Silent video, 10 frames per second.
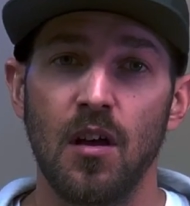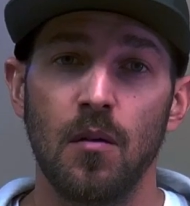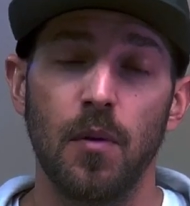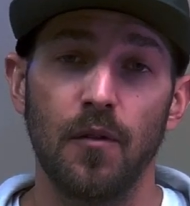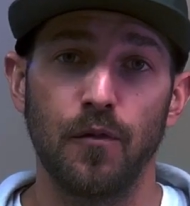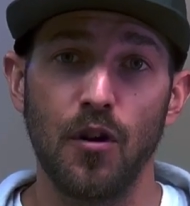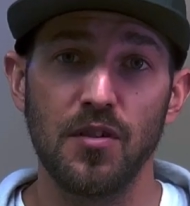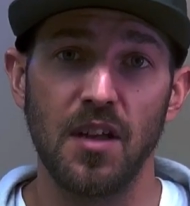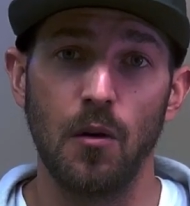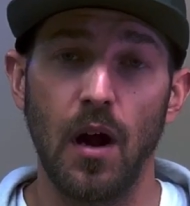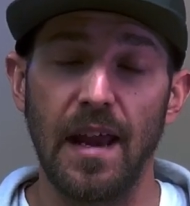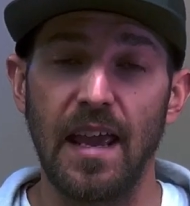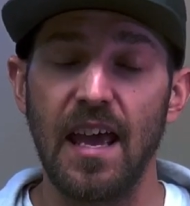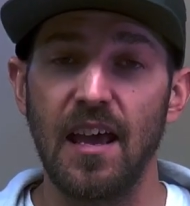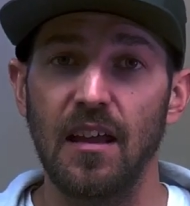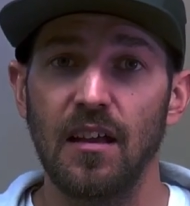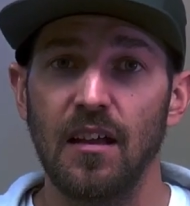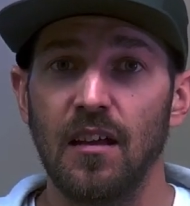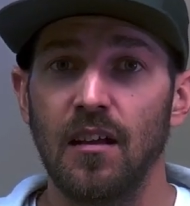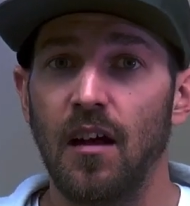But first I want to hit
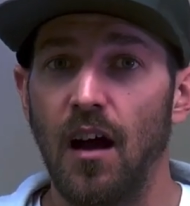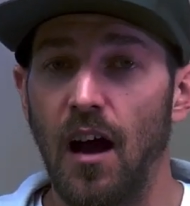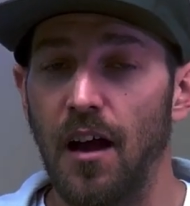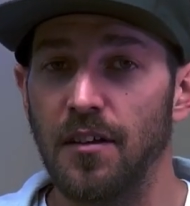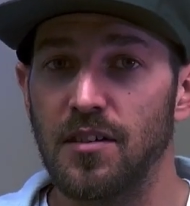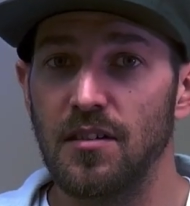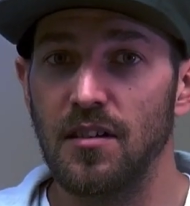on